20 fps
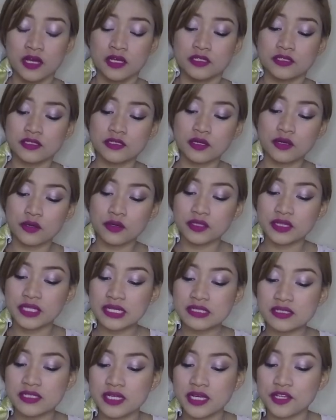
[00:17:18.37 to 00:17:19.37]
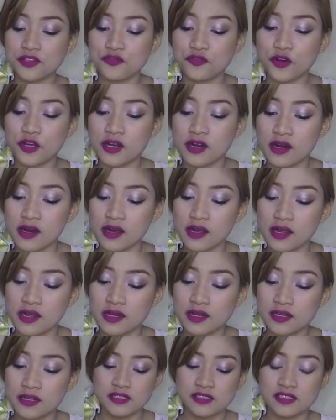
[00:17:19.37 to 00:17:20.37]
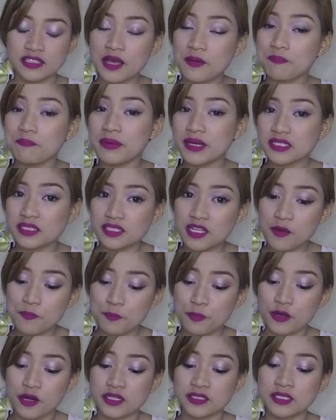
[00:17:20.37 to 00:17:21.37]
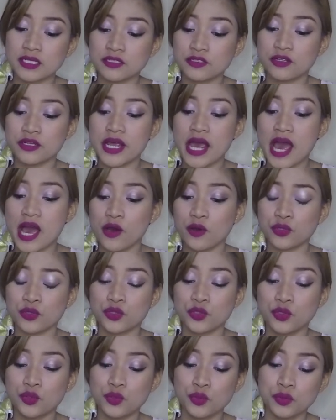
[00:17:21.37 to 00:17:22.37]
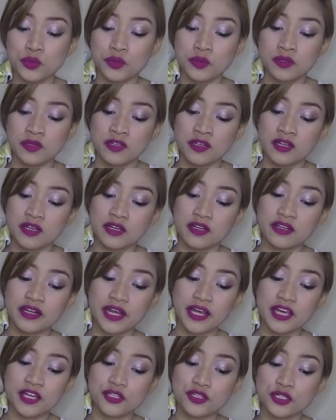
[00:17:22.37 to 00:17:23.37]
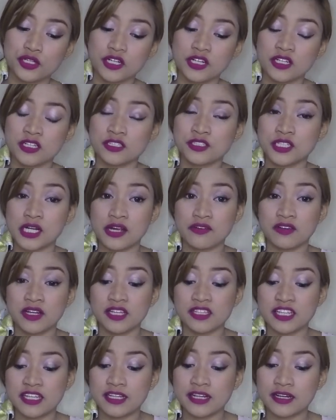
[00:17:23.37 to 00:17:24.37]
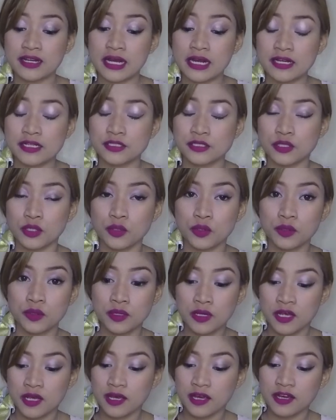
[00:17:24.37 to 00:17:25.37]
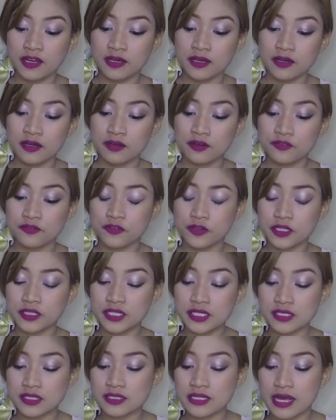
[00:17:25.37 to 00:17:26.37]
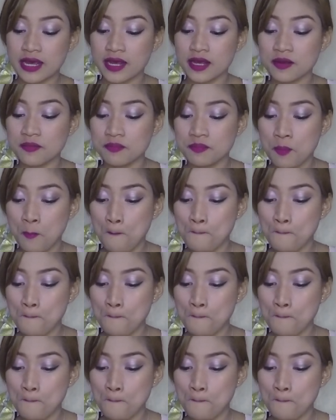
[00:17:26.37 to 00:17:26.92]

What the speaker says: So, that's it for our step-by-step process on how to create your travel itinerary. So, for this time,